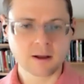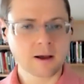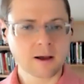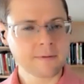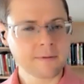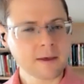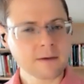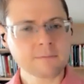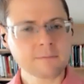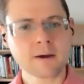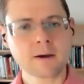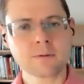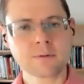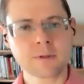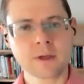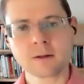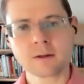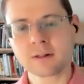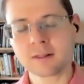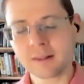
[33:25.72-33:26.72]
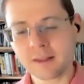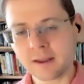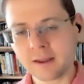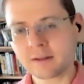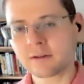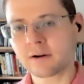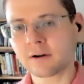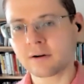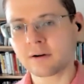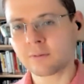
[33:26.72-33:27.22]
And I found out
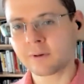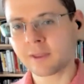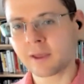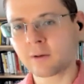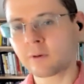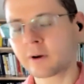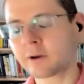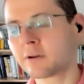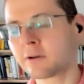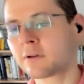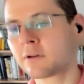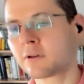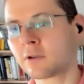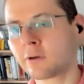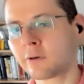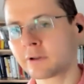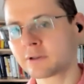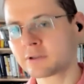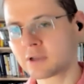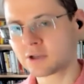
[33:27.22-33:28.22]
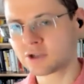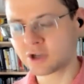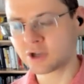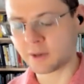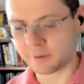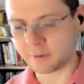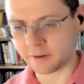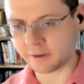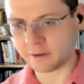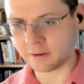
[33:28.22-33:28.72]
later when I went to UNC
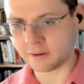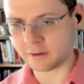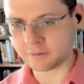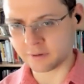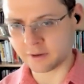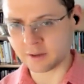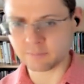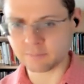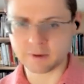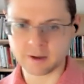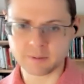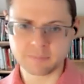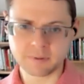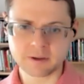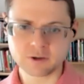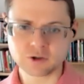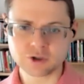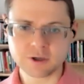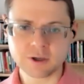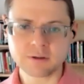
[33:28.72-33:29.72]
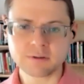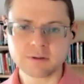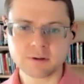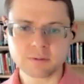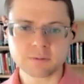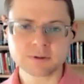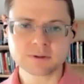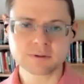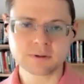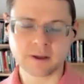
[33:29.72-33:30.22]
Chapel Hill to get my PhD
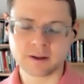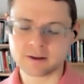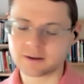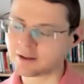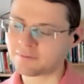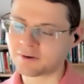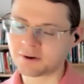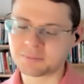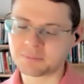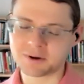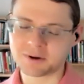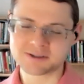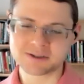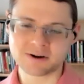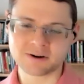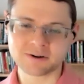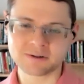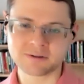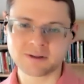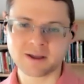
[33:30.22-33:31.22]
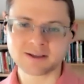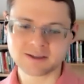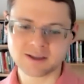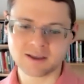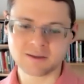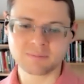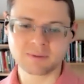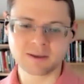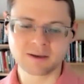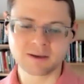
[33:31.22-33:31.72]
that was, and everybody started
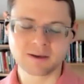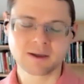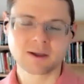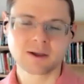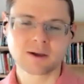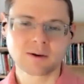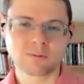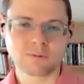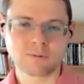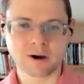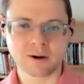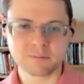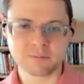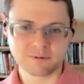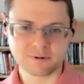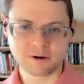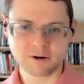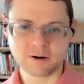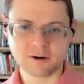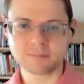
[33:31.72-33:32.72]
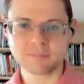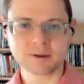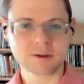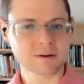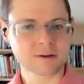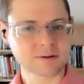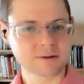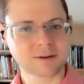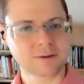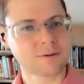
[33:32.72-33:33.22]
asking me where I'm from
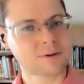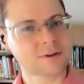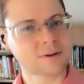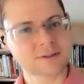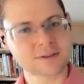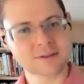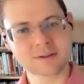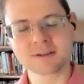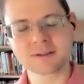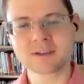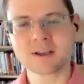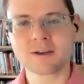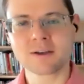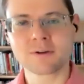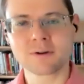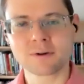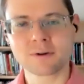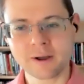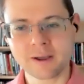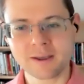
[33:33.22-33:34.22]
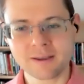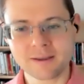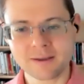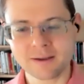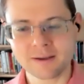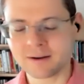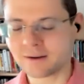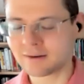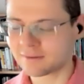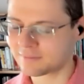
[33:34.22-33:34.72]
because you know it's the Southern way,
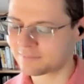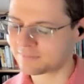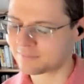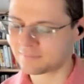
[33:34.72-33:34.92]
and